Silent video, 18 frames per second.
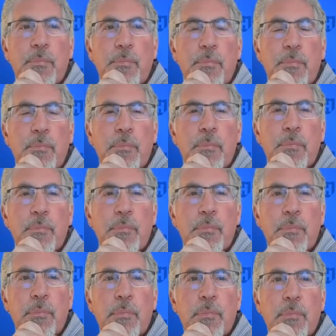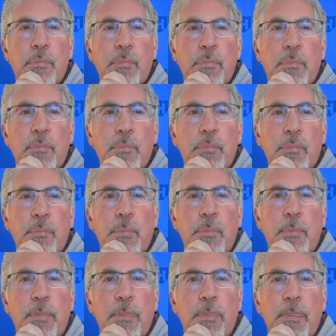
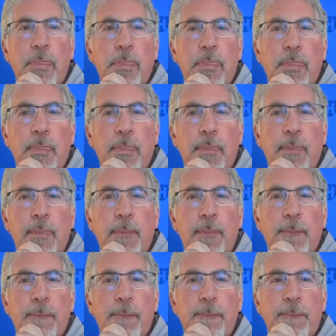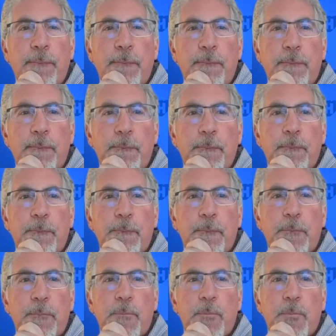
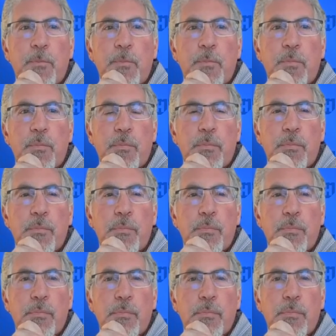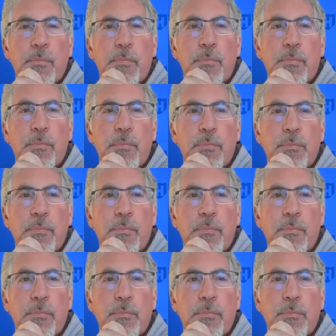[no speech]